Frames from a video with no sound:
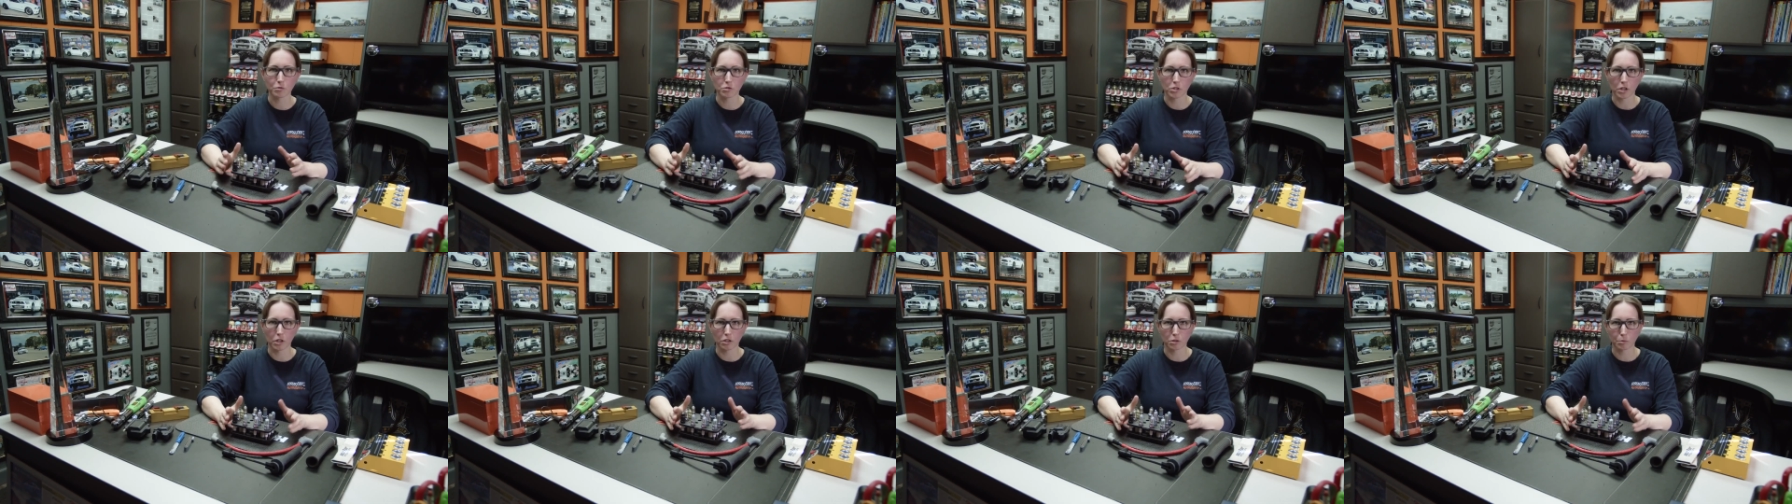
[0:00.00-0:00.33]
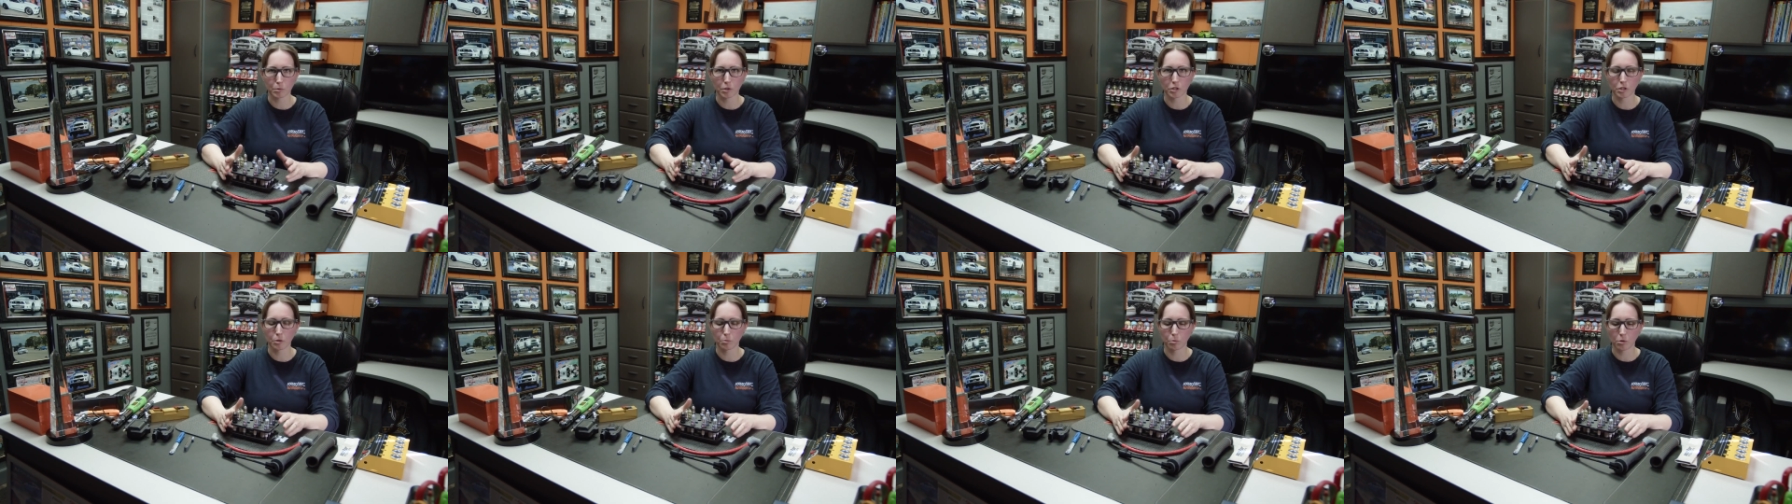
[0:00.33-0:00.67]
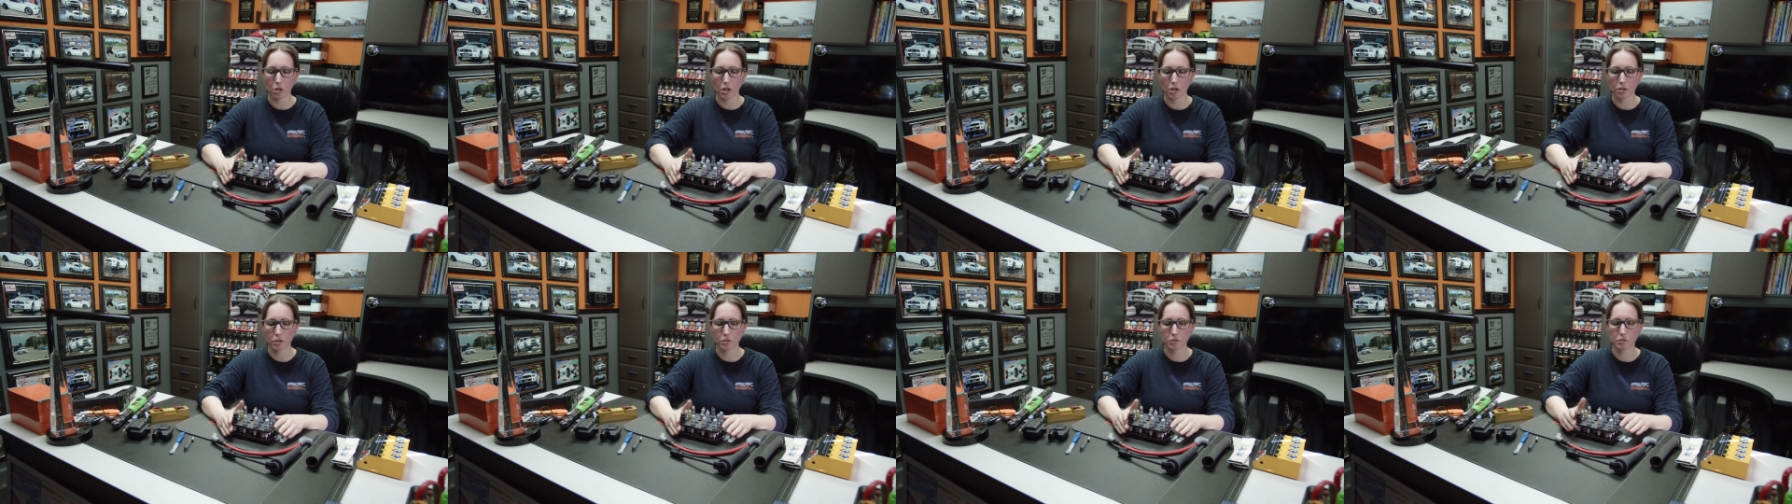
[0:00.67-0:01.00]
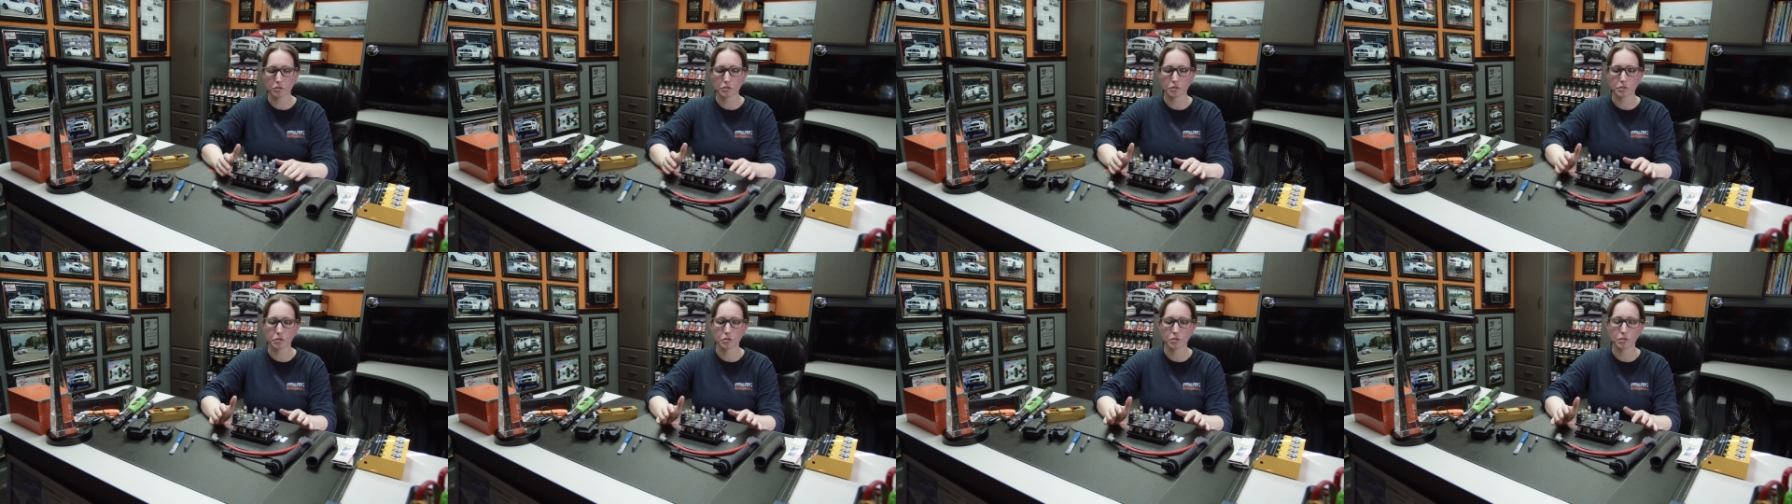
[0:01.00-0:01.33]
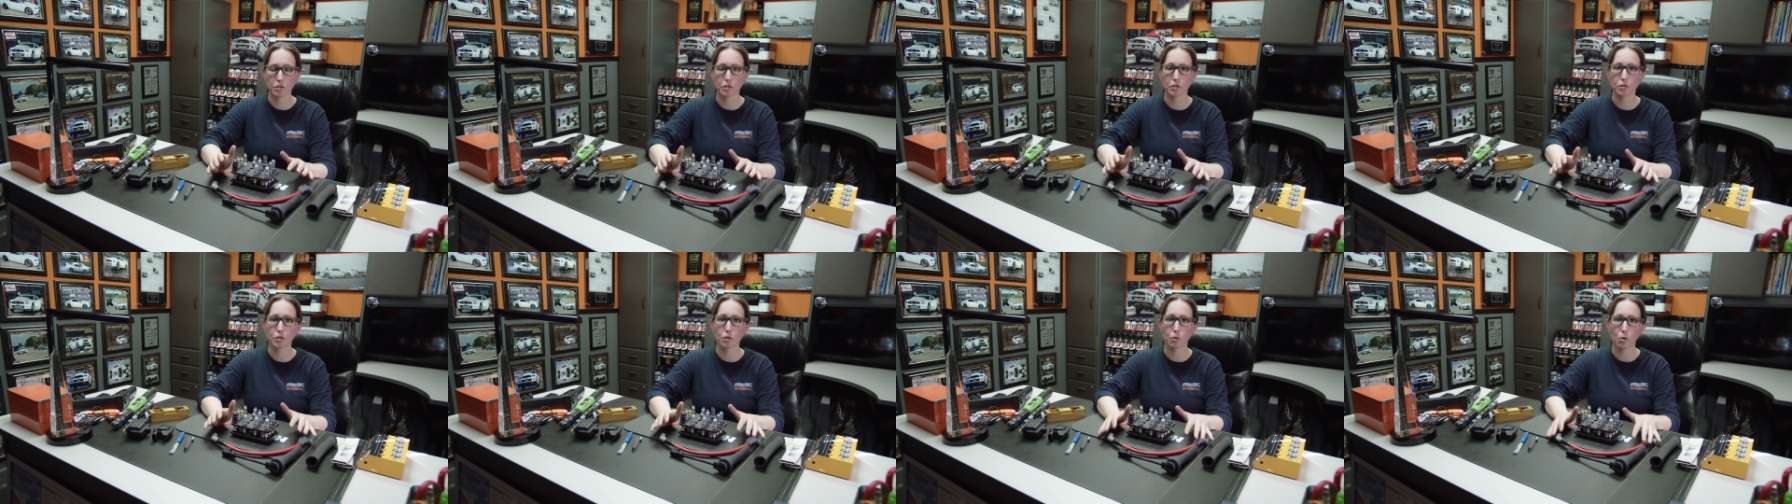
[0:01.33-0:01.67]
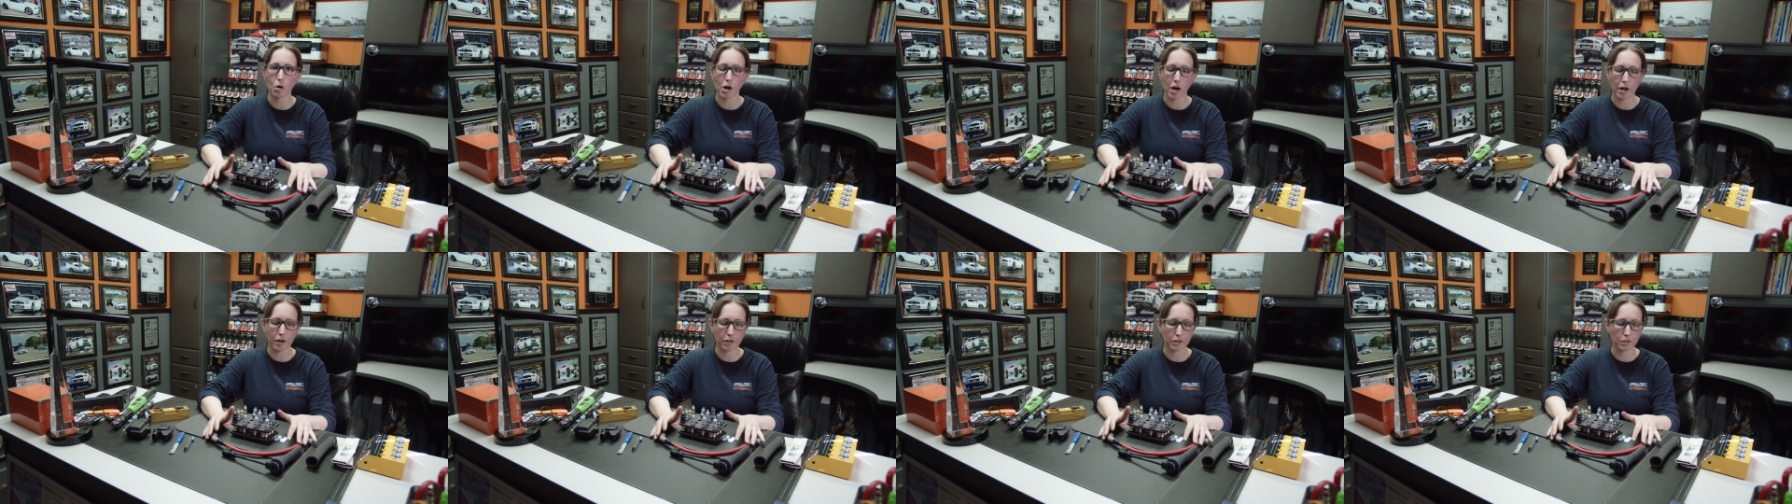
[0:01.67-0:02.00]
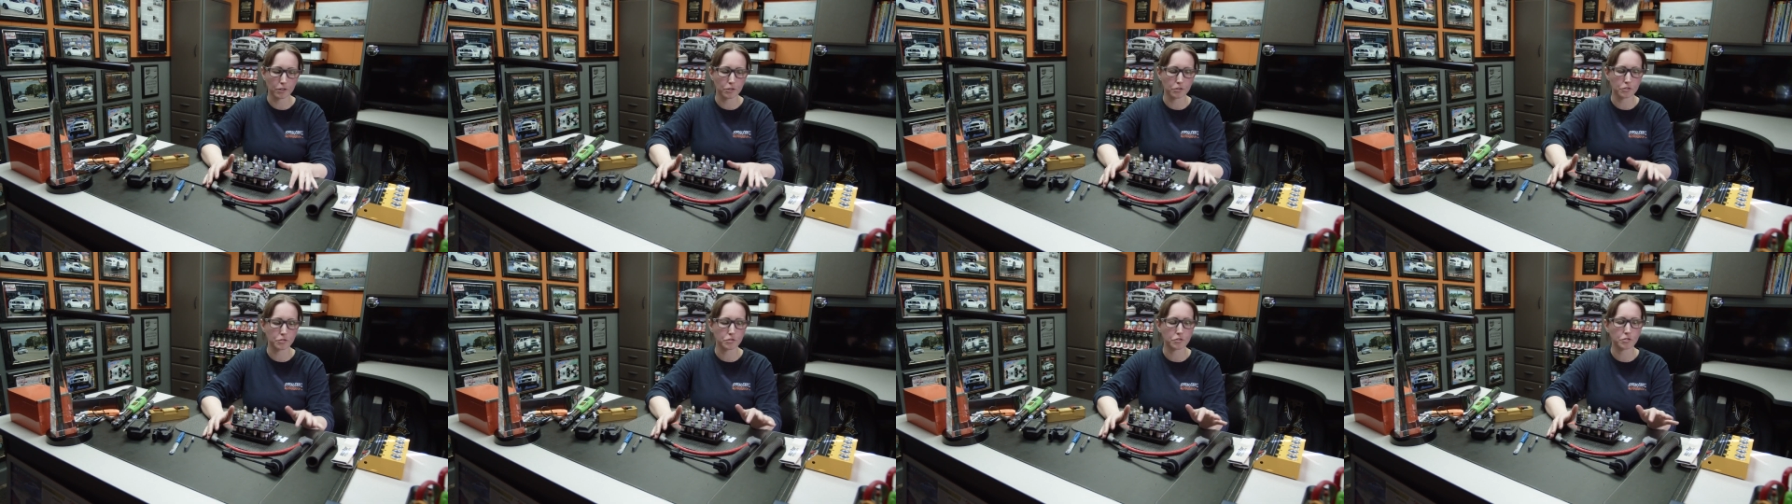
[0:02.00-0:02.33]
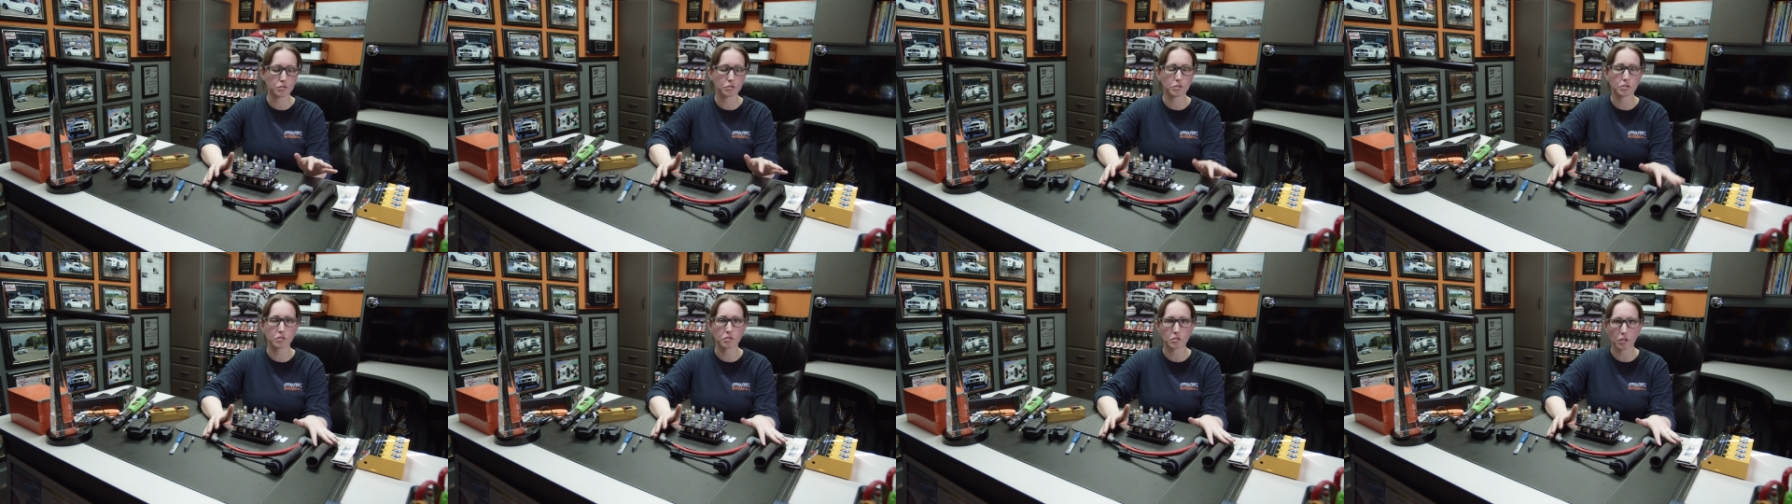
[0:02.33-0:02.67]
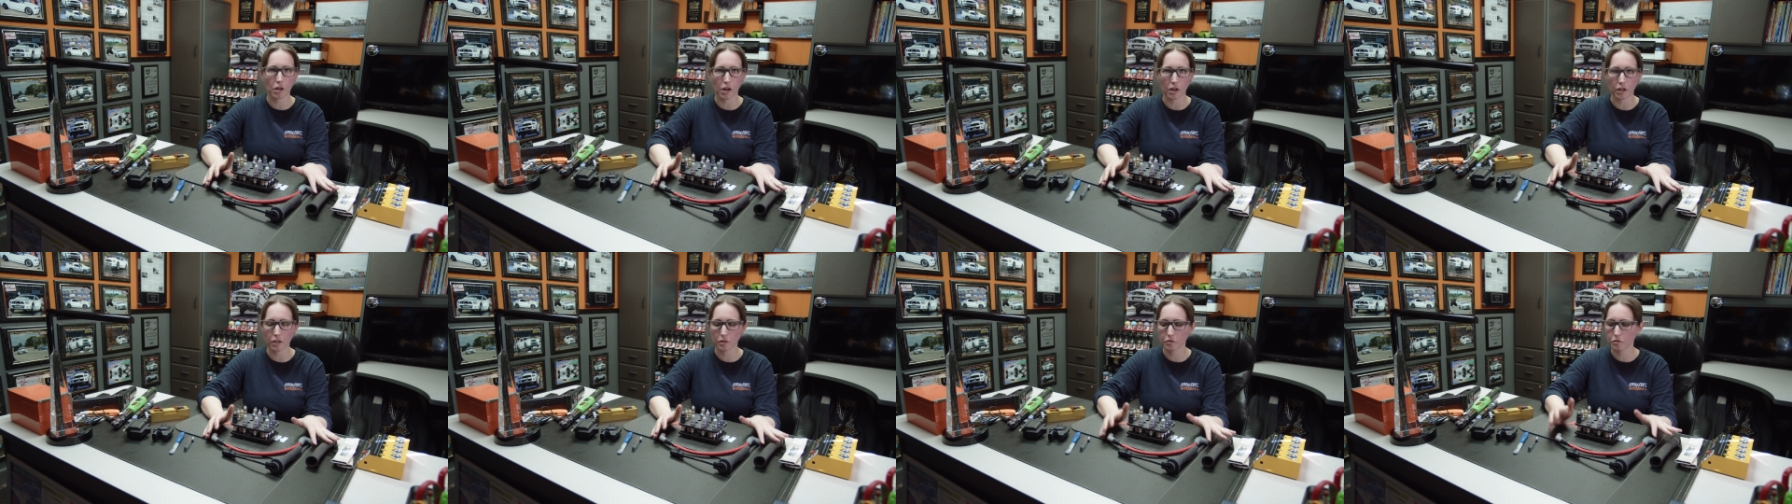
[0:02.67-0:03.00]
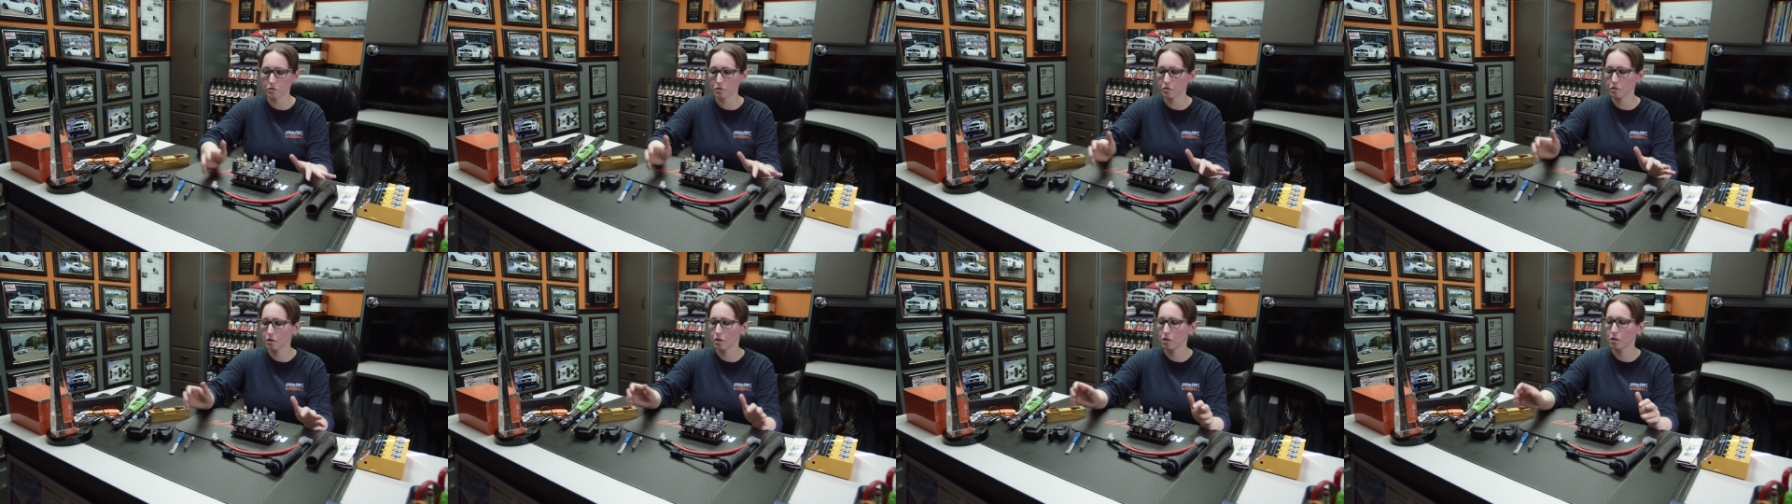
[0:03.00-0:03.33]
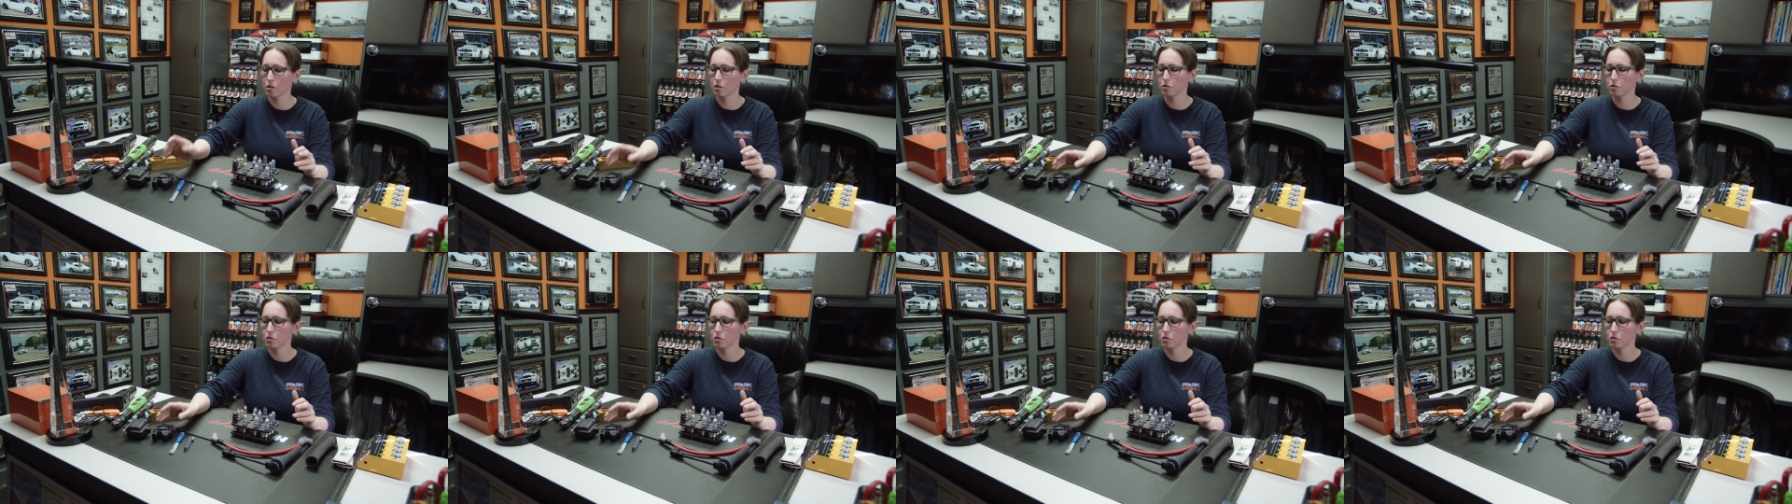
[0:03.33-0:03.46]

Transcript: we talked about the plugs, the wires, the socks.